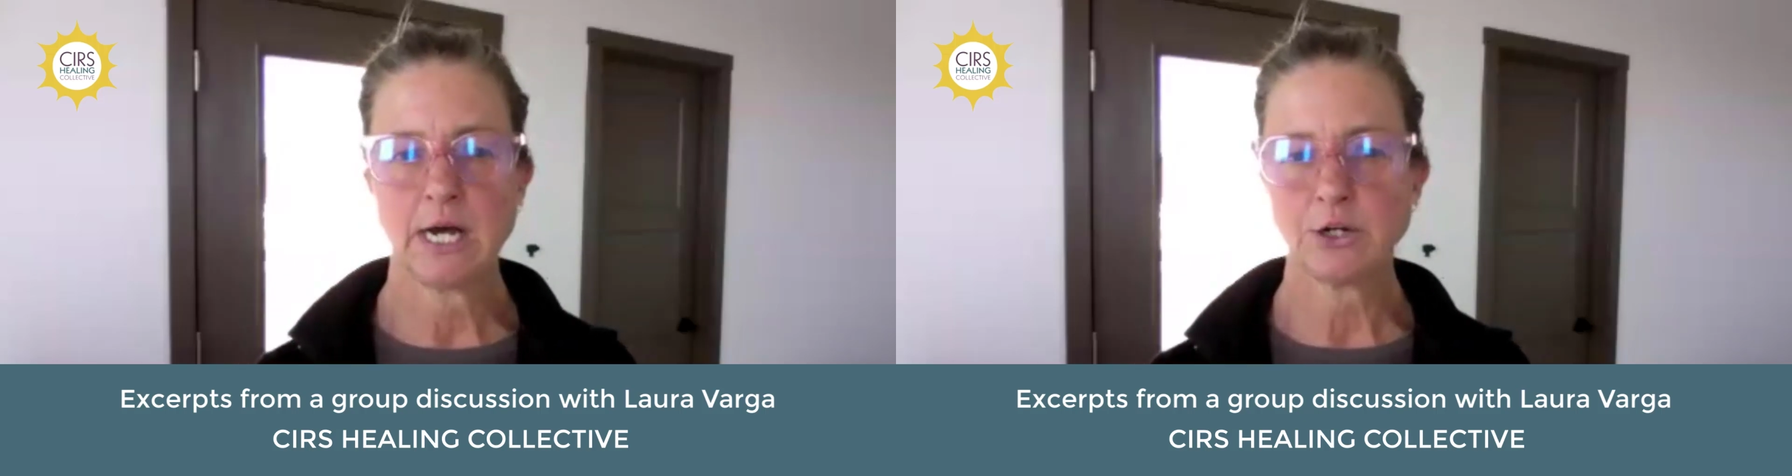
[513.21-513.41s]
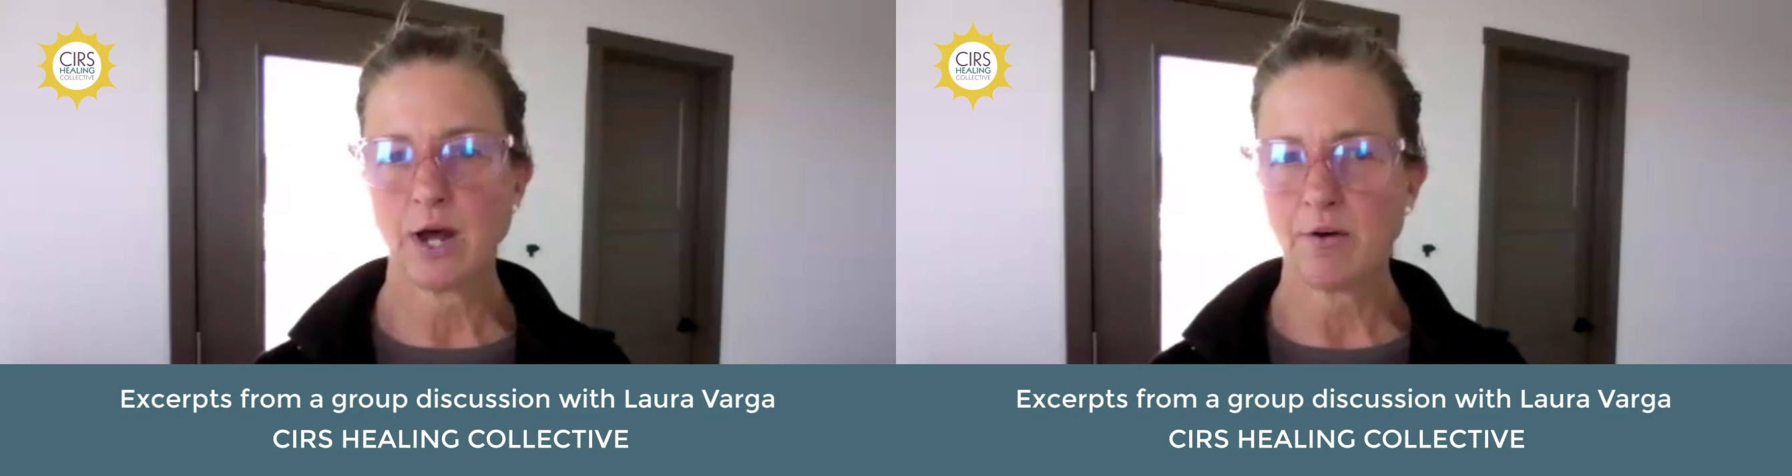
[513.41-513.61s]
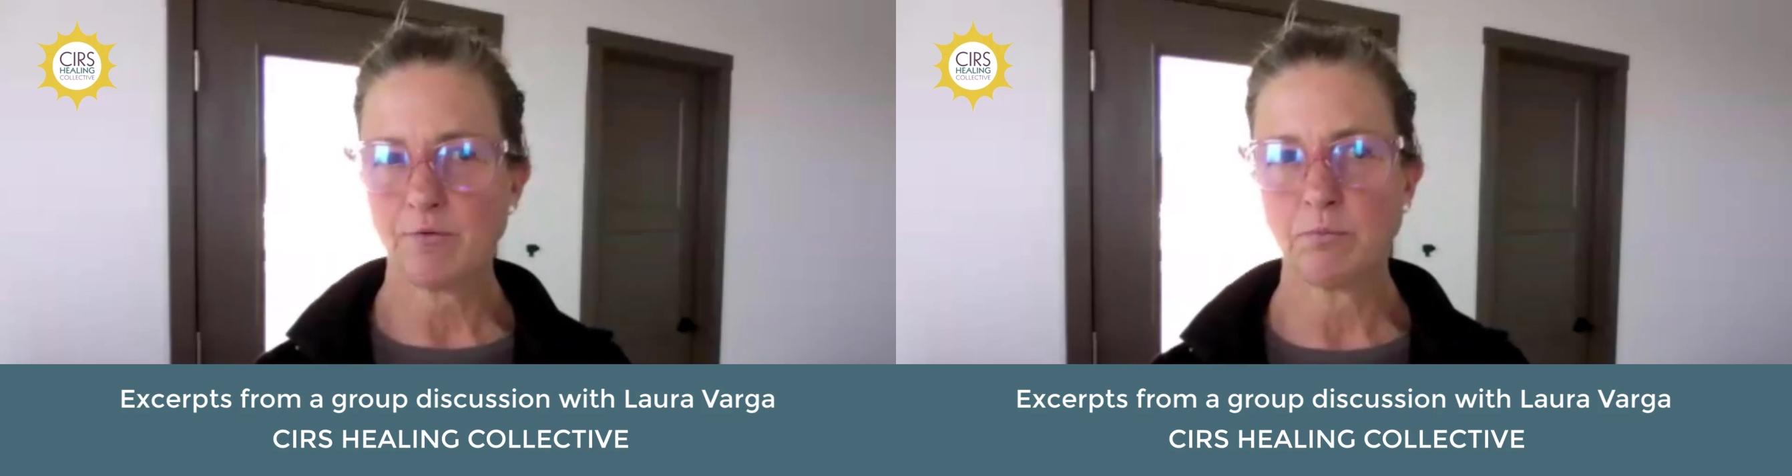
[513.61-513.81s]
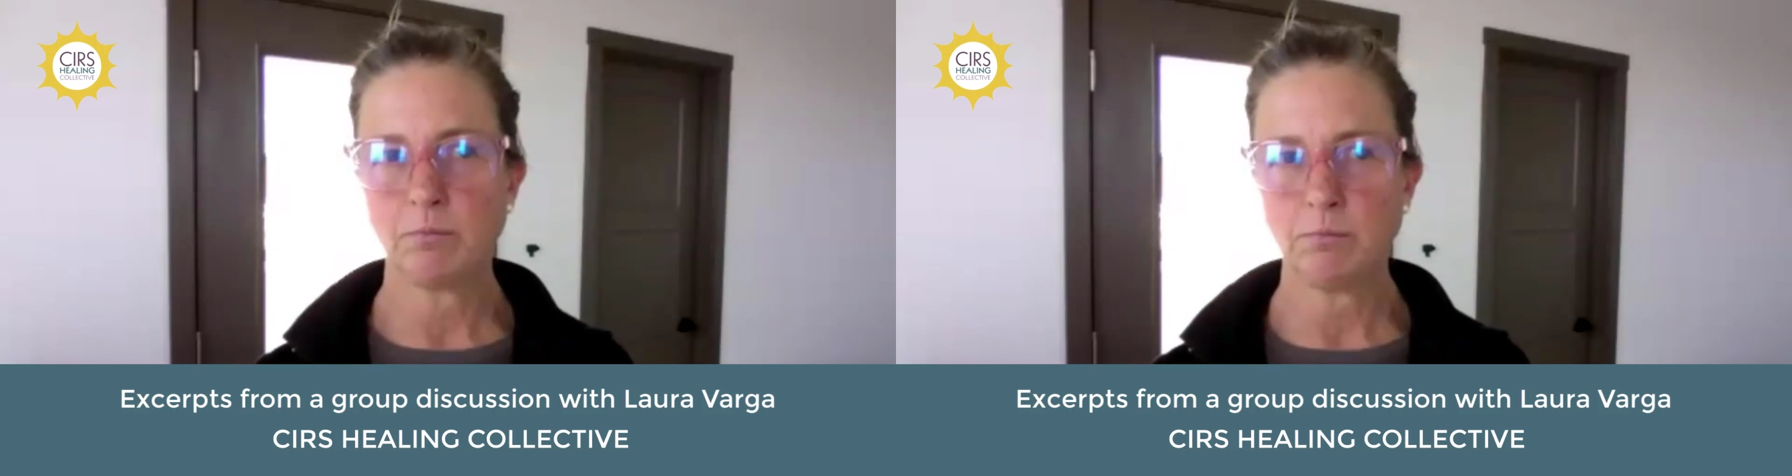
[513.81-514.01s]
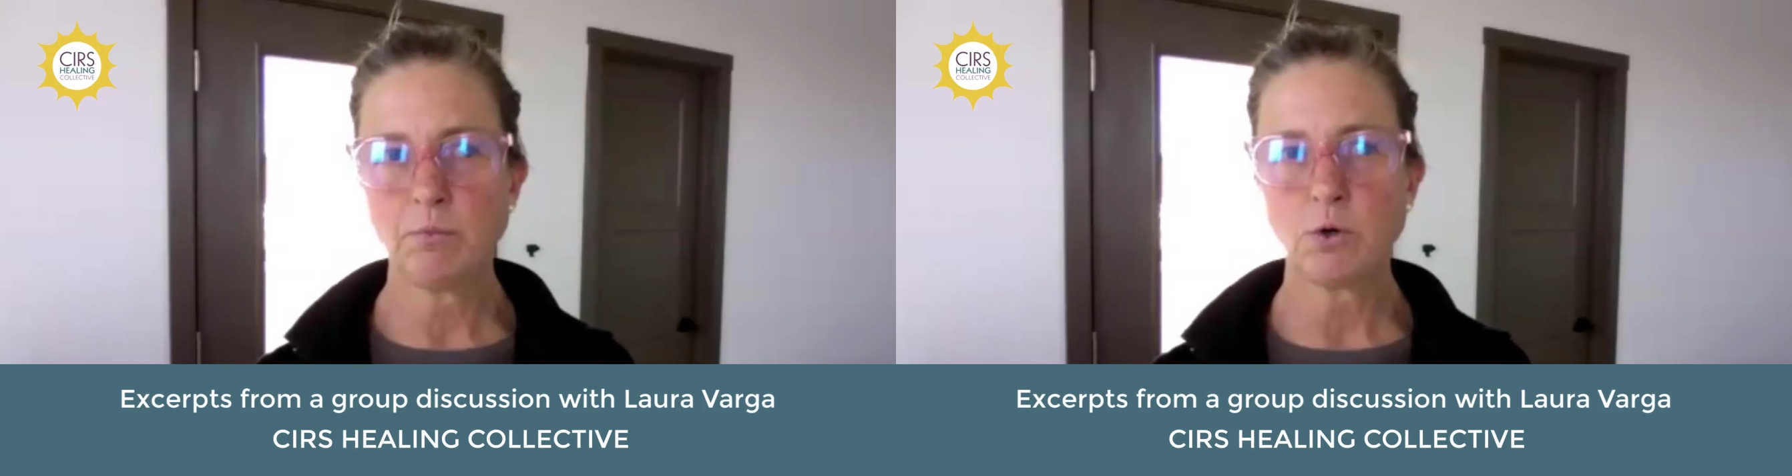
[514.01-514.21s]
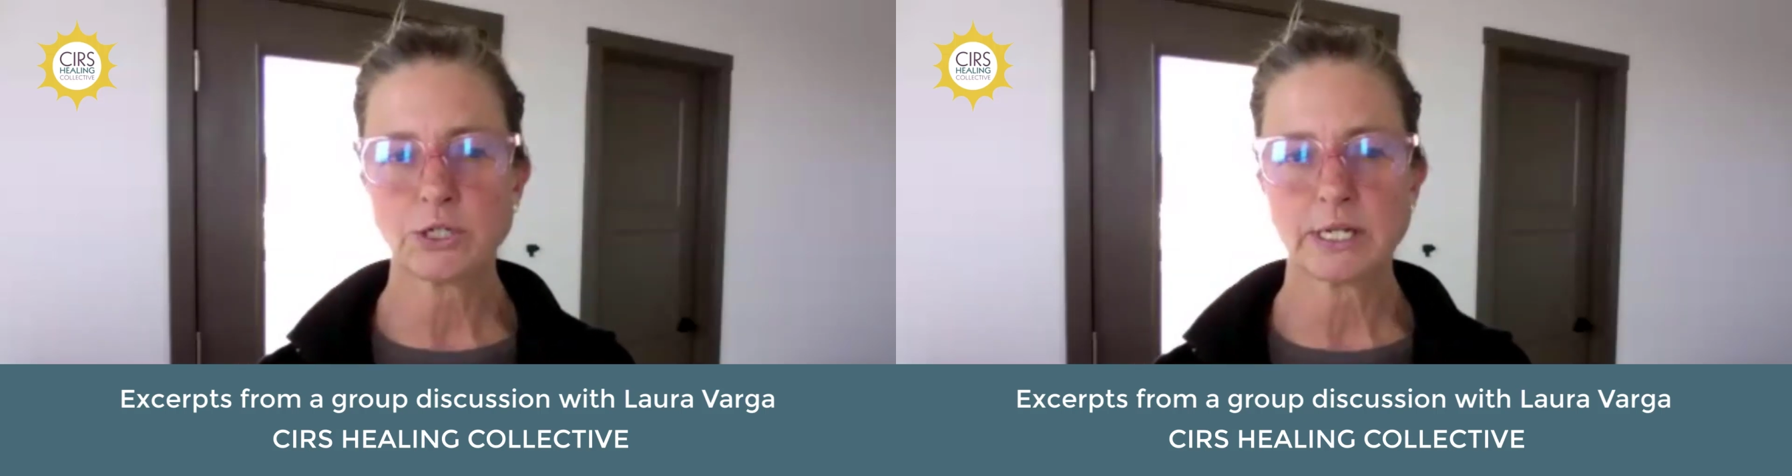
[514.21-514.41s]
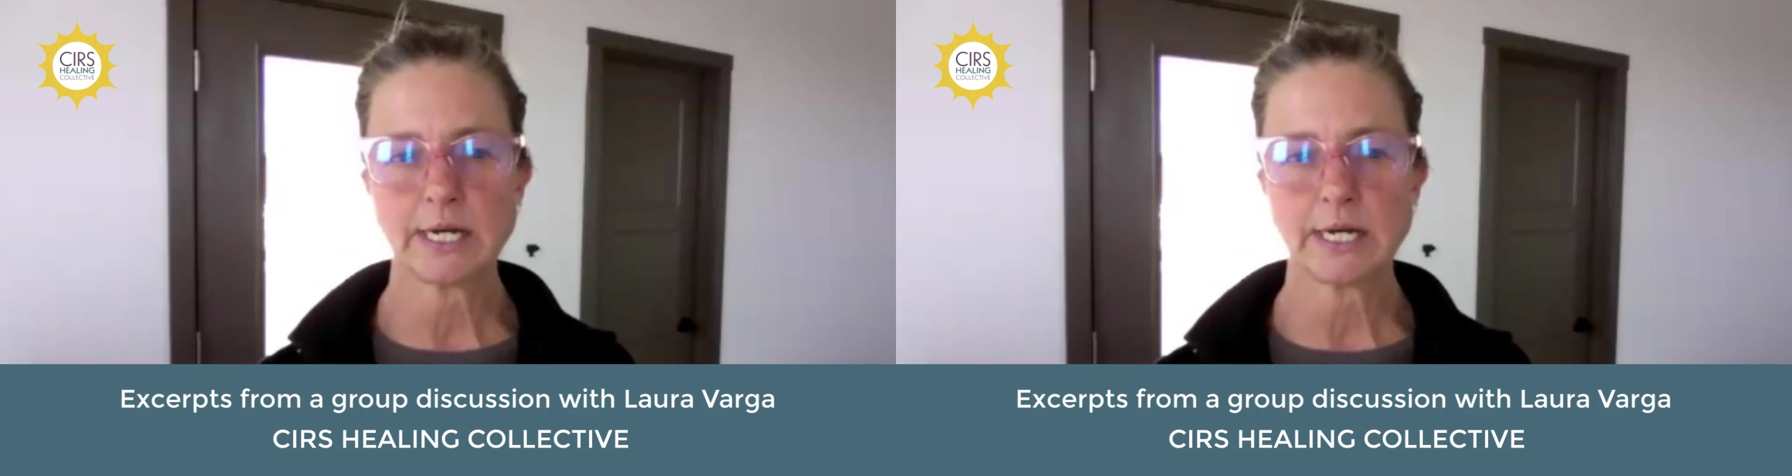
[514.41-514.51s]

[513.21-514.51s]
and you have most